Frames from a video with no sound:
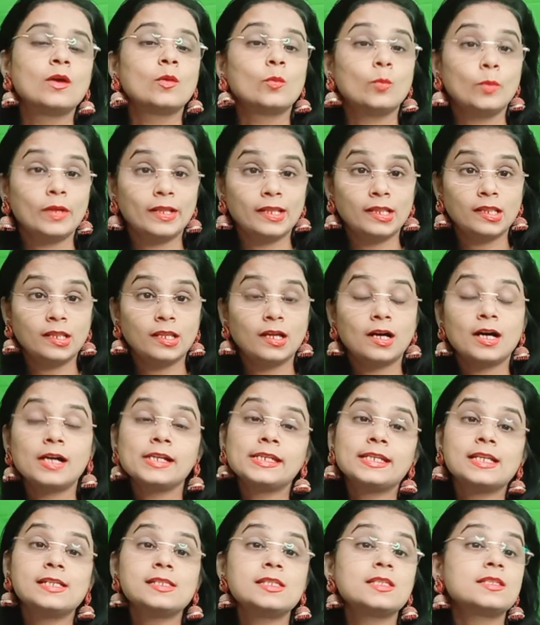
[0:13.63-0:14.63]
Well,
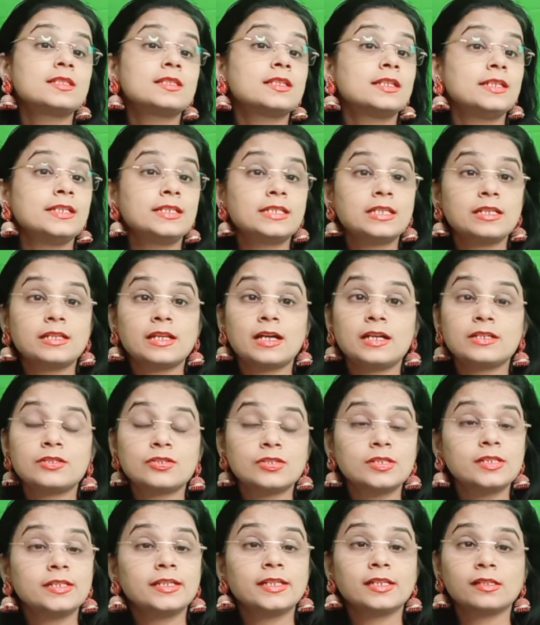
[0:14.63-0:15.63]
IELTS is the
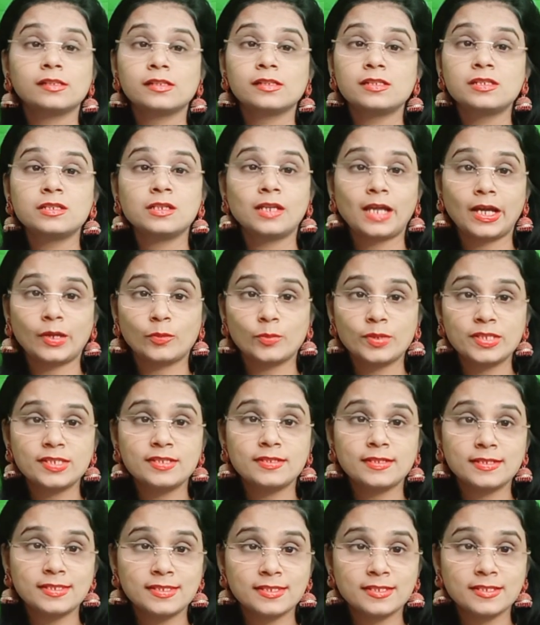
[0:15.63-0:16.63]
International English Language
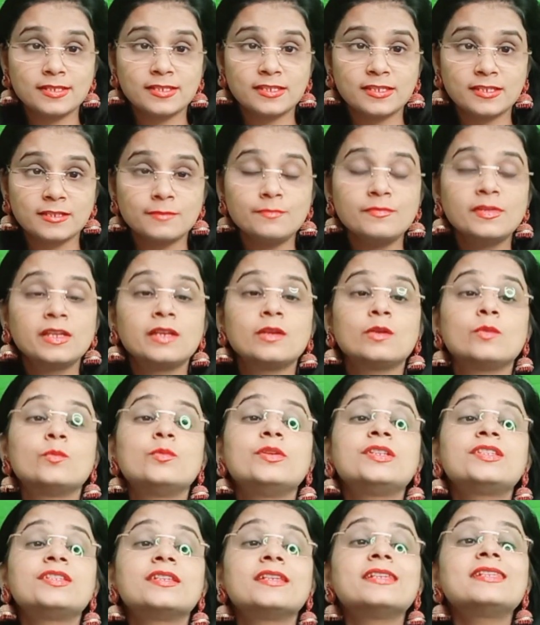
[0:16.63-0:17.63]
Test System,
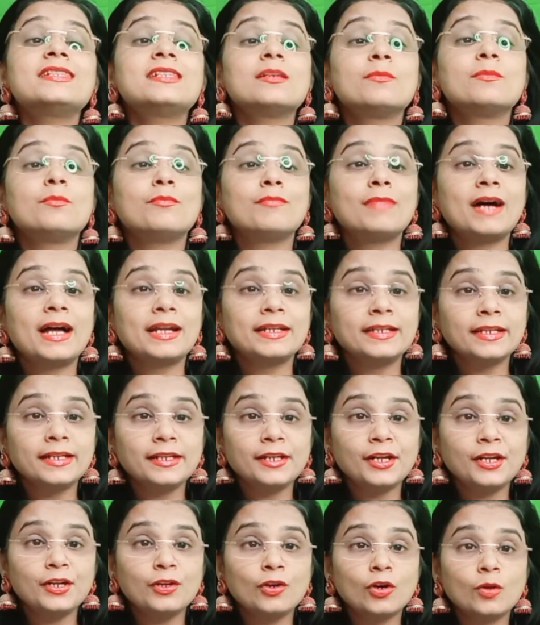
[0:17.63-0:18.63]
which is a
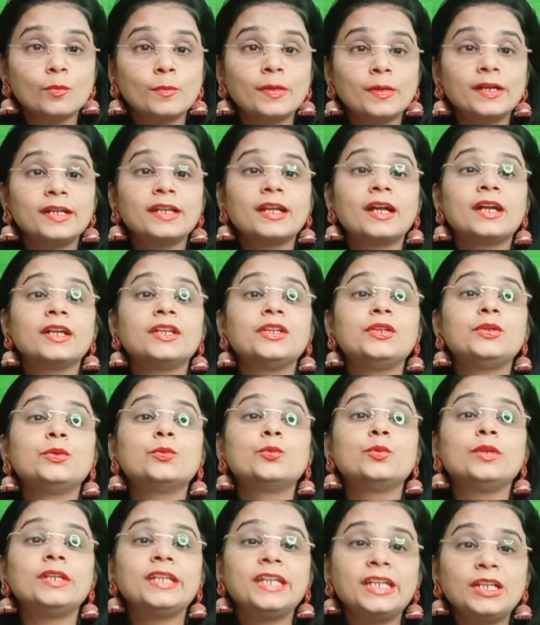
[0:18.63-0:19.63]
mandatory document, and you
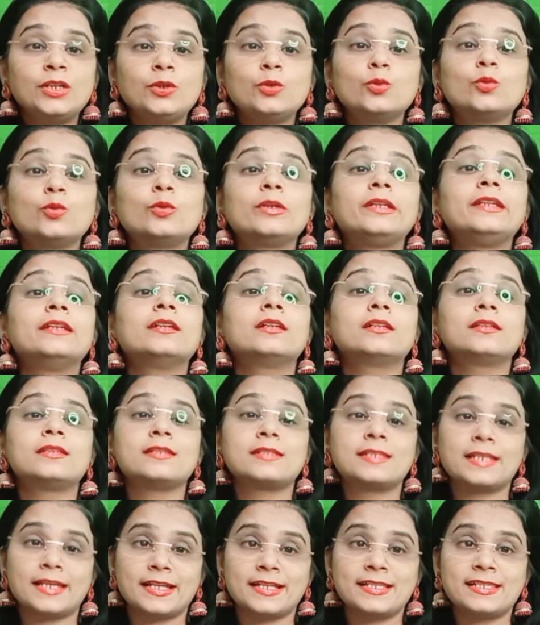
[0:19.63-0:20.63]
need to clear
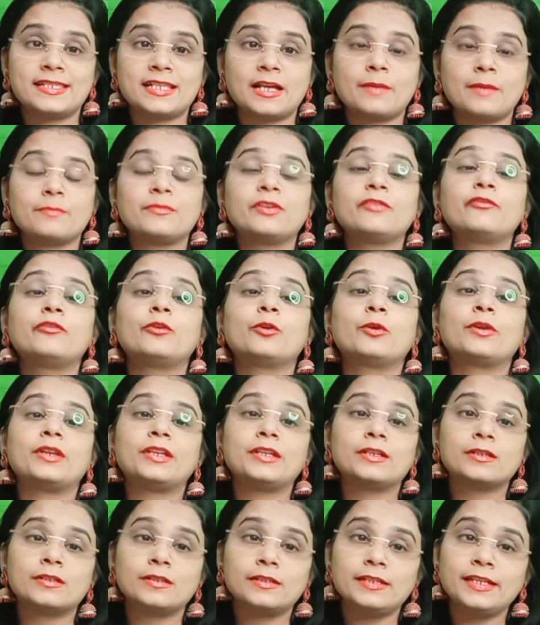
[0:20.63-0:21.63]
this exam if you're
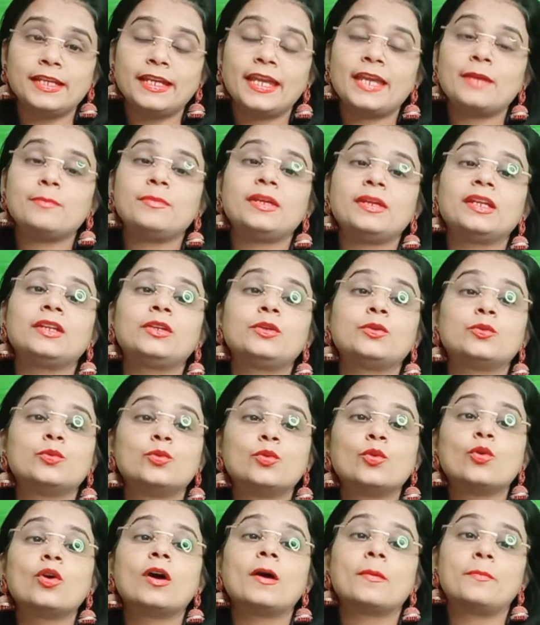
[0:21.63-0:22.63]
really aiming to
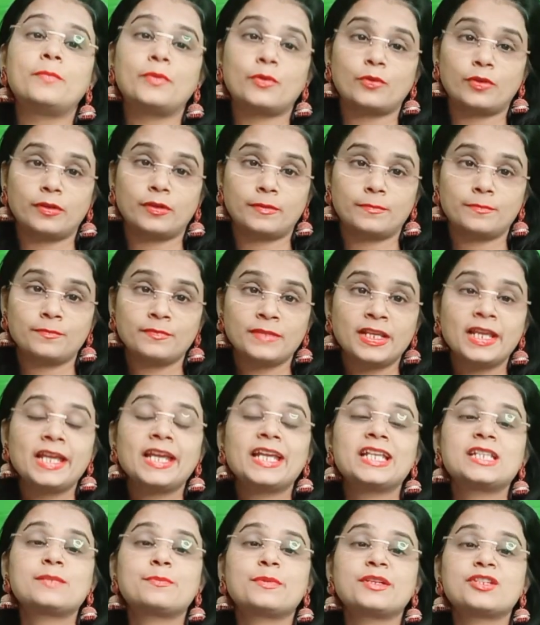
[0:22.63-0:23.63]
go abroad,
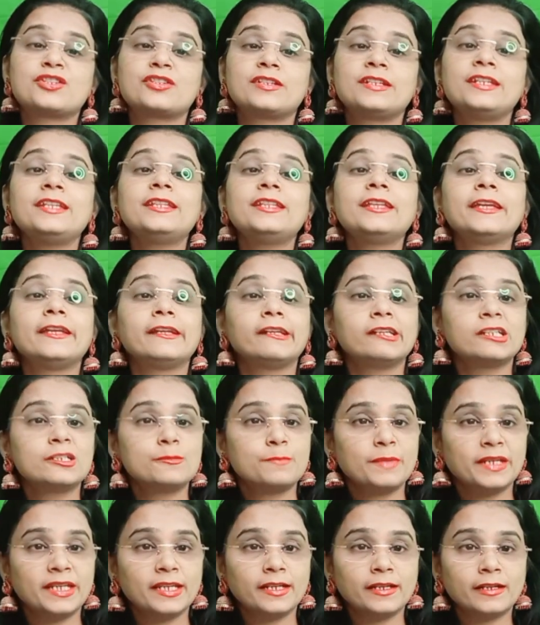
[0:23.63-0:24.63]
especially the English
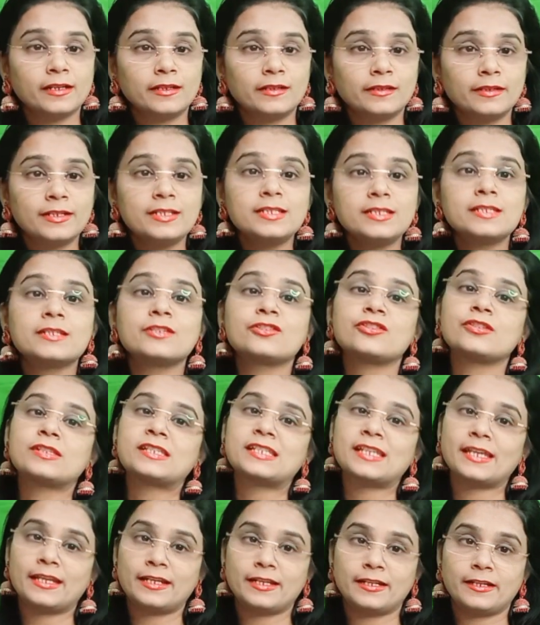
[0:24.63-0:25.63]
speaking countries such as
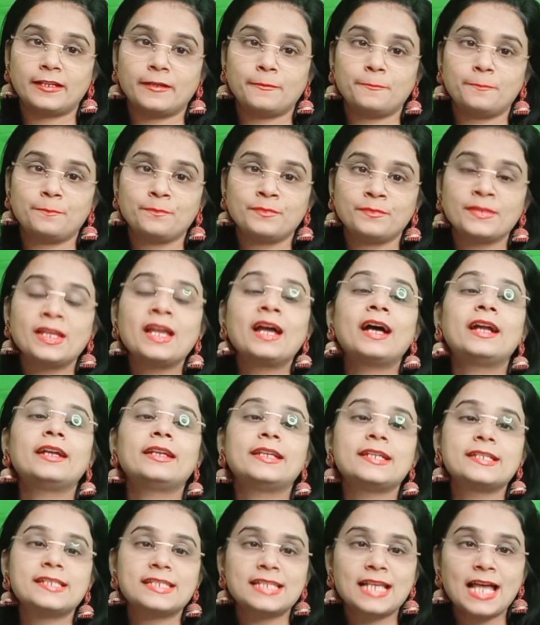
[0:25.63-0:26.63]
Canada. And
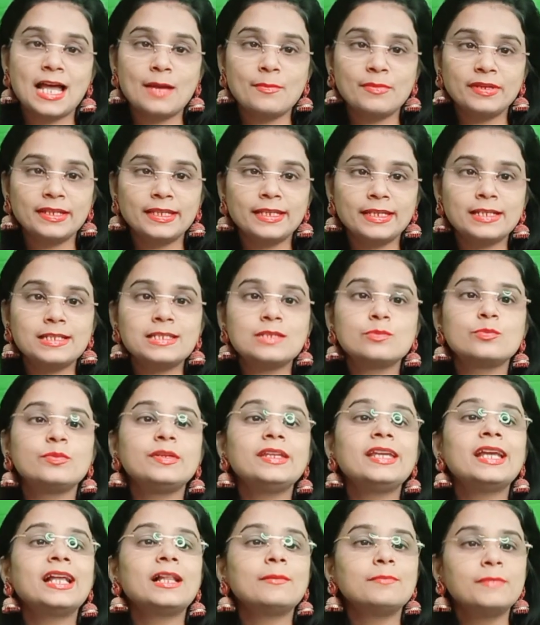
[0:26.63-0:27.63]
in SAM IELTS, we
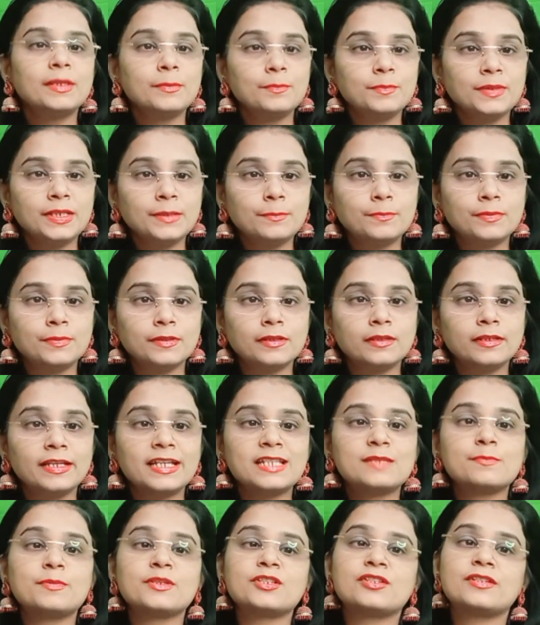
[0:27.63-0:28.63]
help the people,
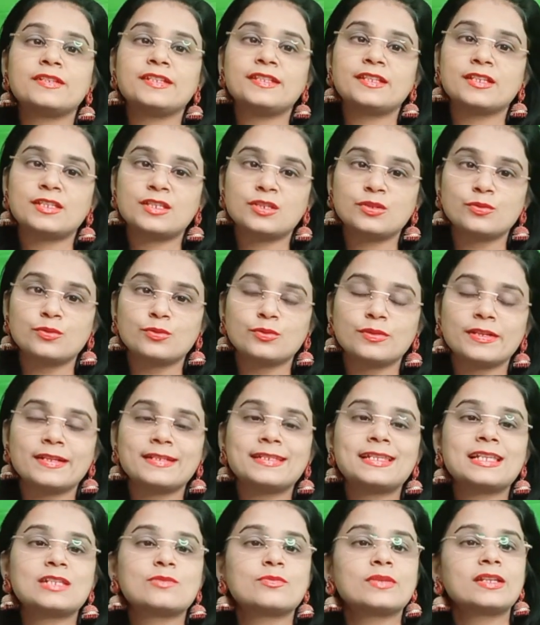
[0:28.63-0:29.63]
especially the students
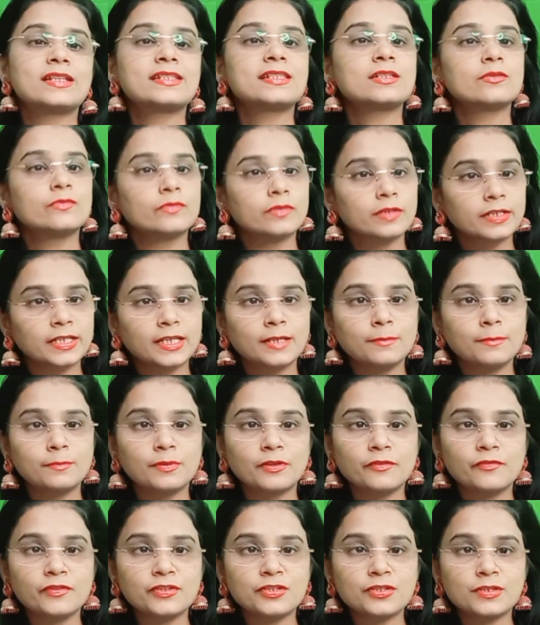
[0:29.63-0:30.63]
as well as the working
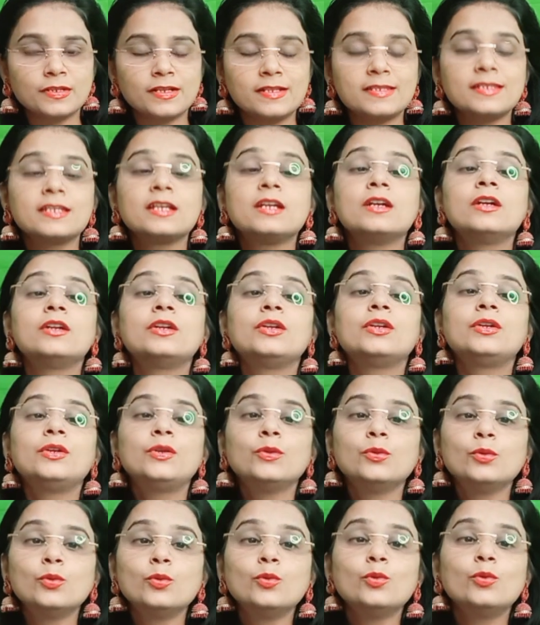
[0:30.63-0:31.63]
professionals,
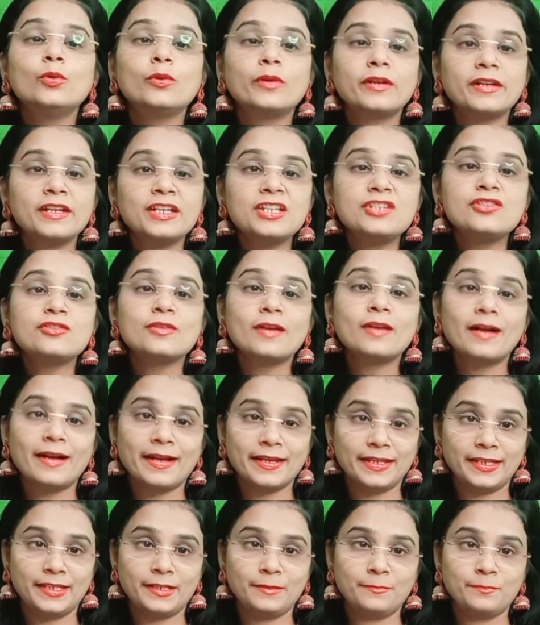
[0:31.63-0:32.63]
to reach high.